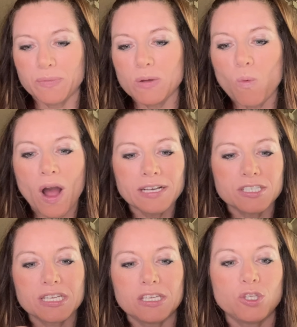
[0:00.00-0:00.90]
we
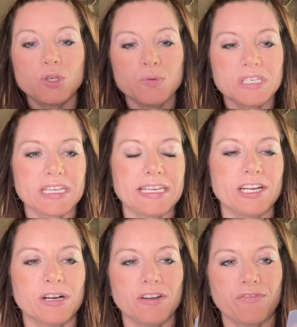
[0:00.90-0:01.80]
want you to
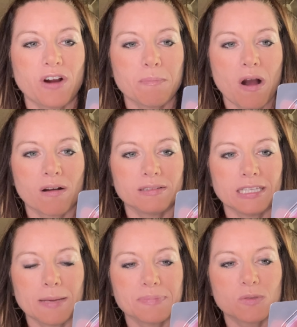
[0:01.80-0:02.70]
hear it from our
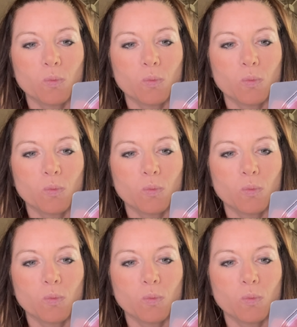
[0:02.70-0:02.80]
lips.